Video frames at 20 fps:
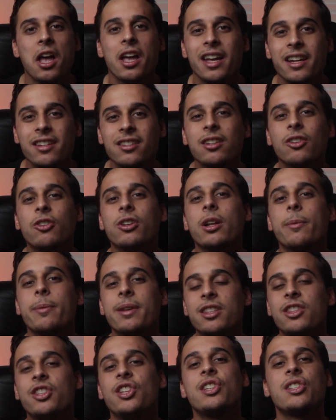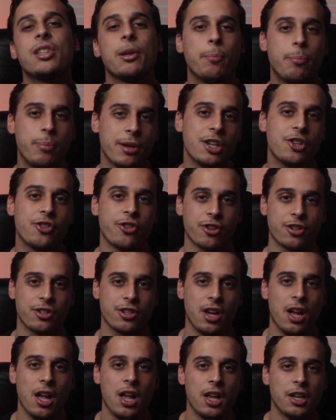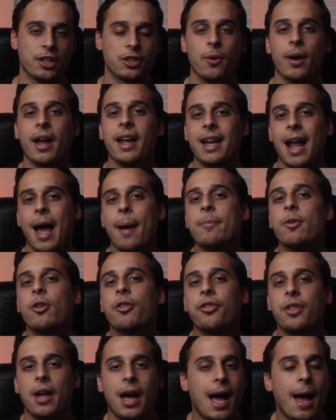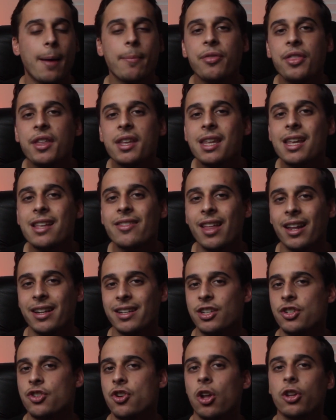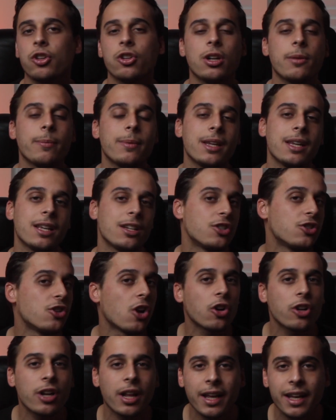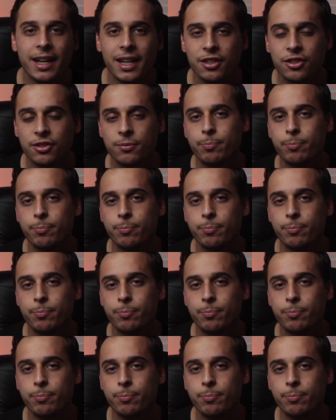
it's still gonna be decent pictures. So again, I'm thinking that it's not gonna get as